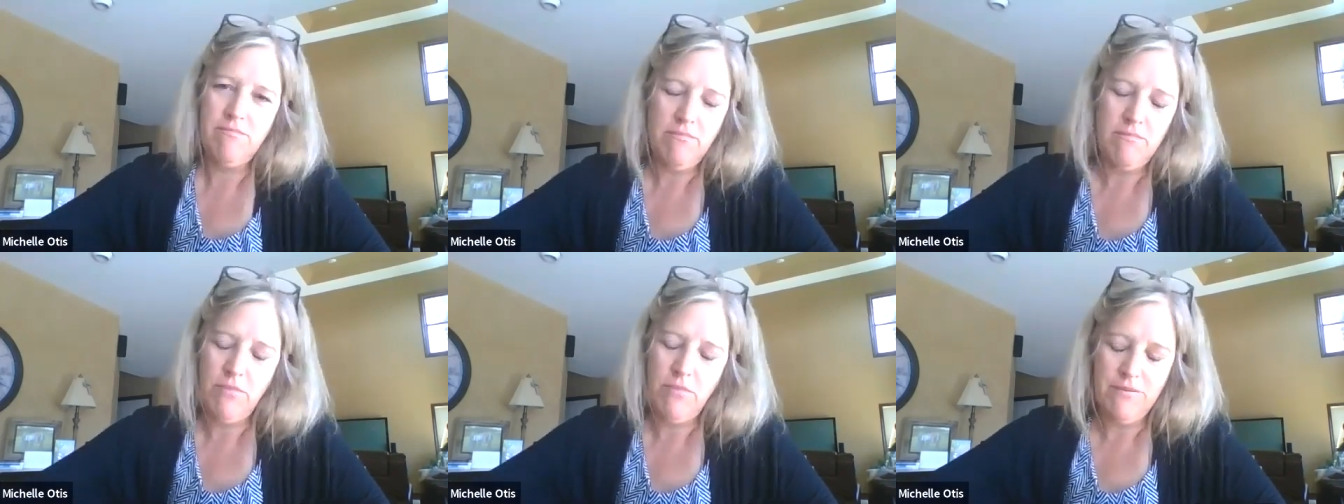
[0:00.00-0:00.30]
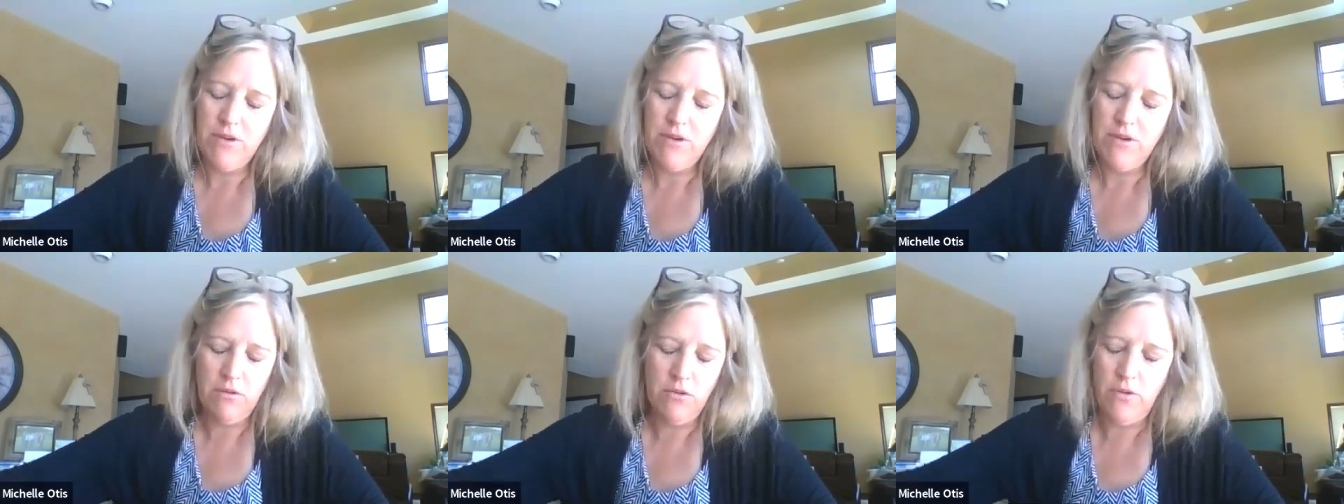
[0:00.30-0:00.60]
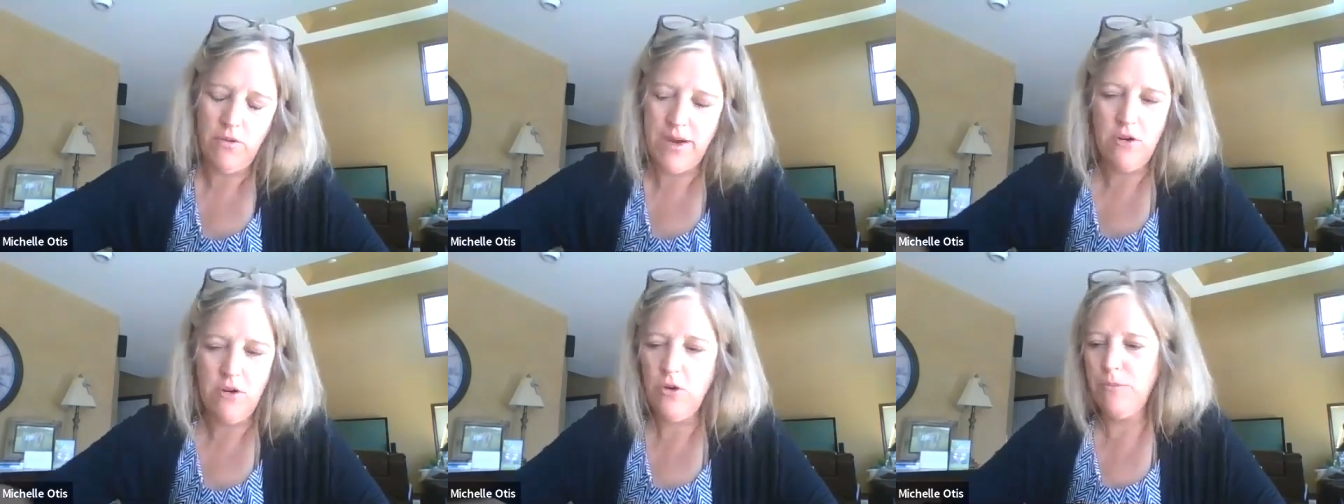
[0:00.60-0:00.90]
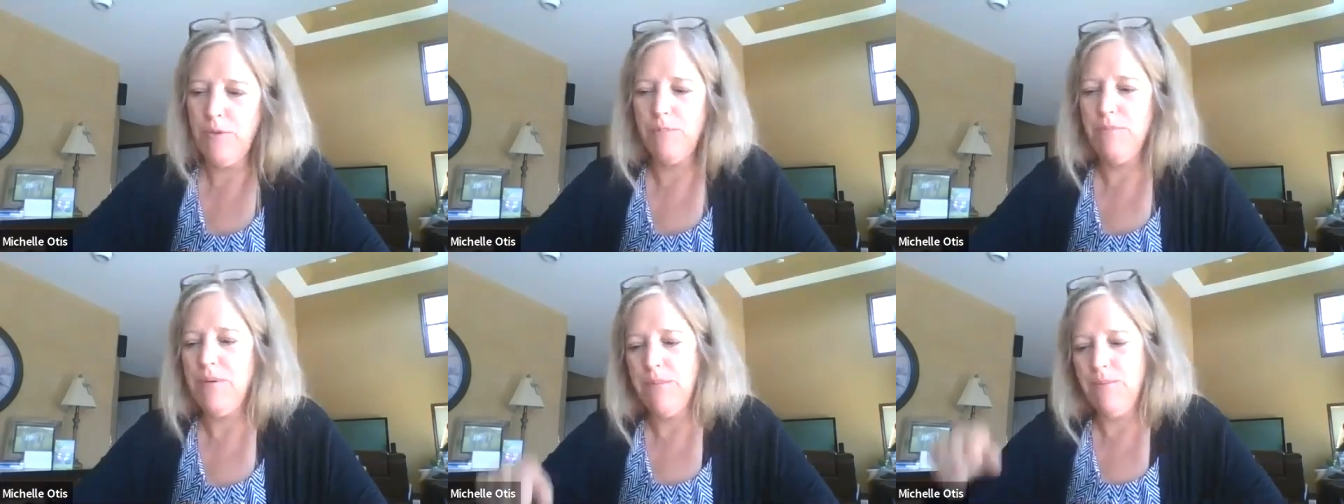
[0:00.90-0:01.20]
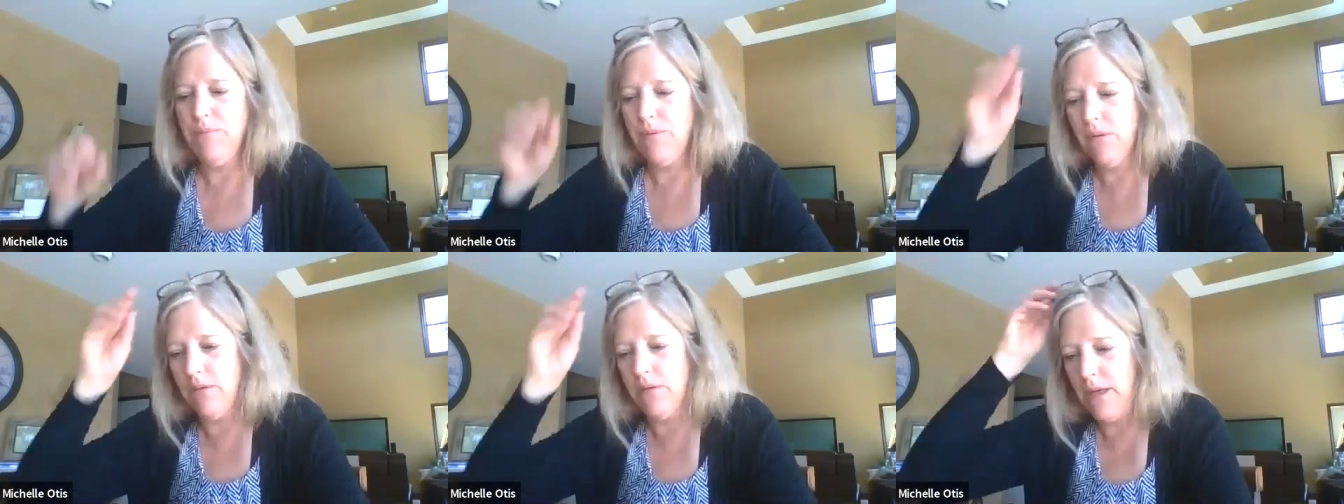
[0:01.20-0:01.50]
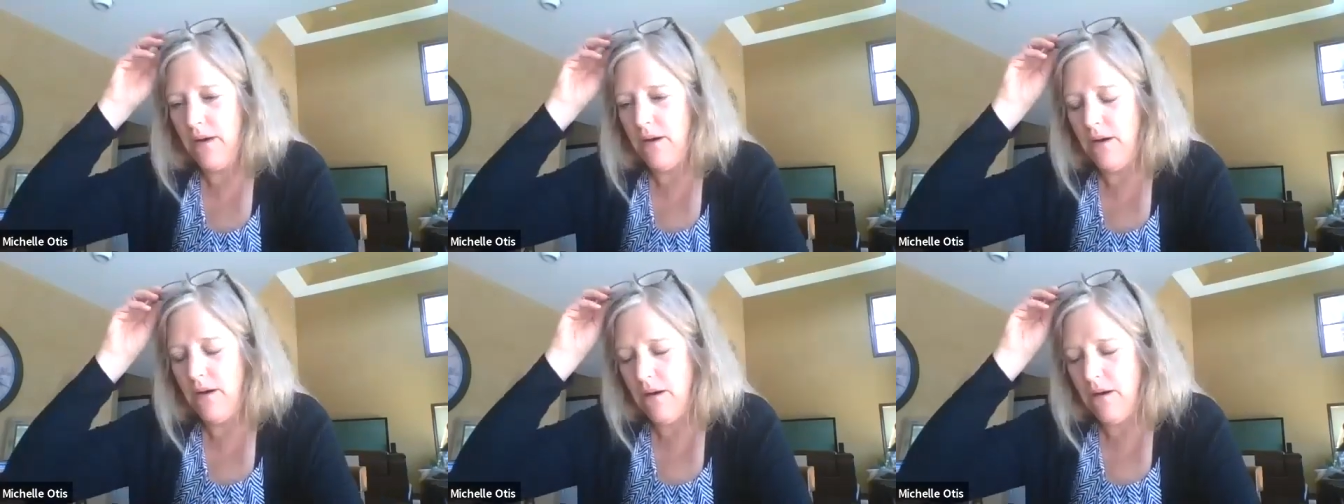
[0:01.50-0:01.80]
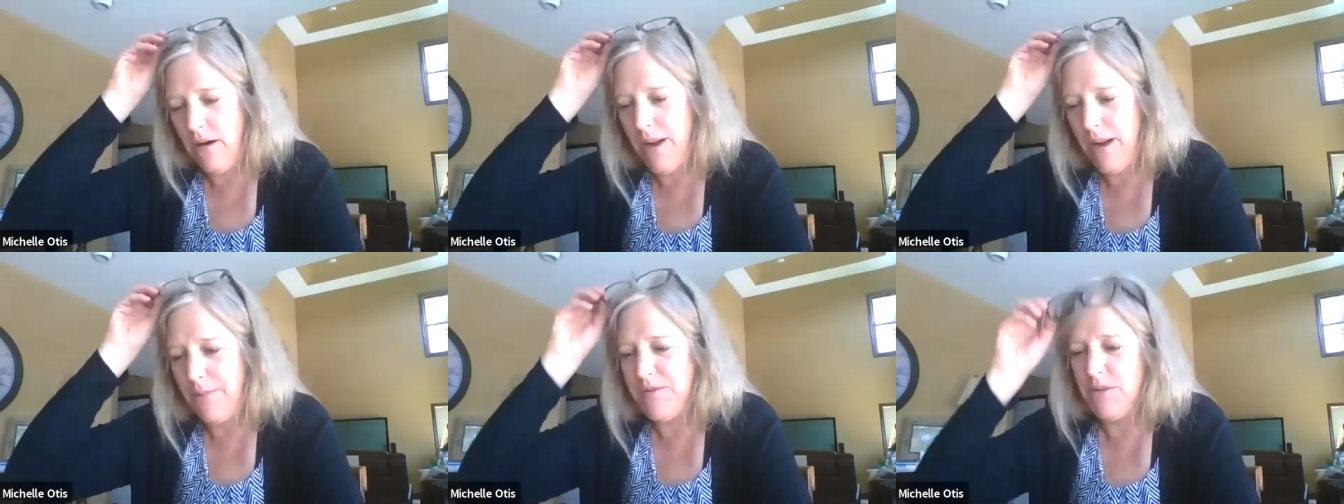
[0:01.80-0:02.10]
we have a great group of people that
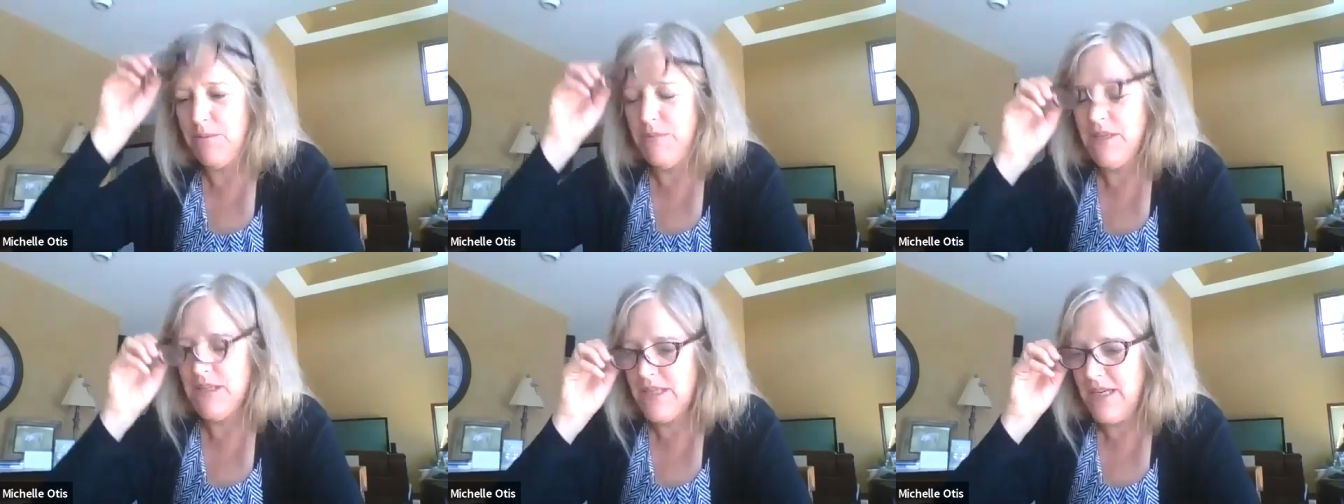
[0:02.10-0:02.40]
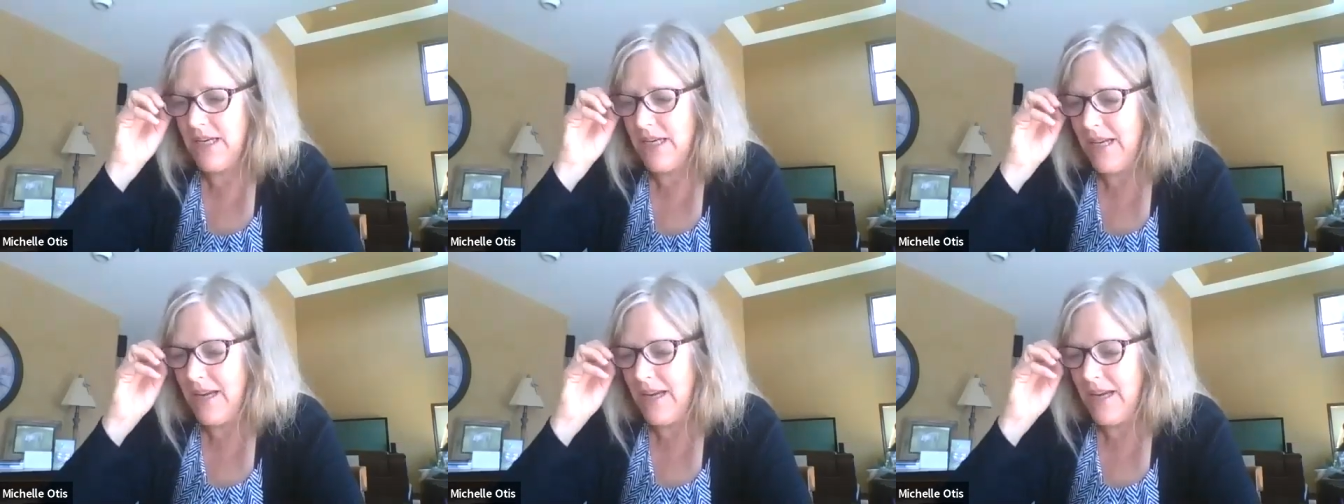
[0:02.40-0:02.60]
are optimistic.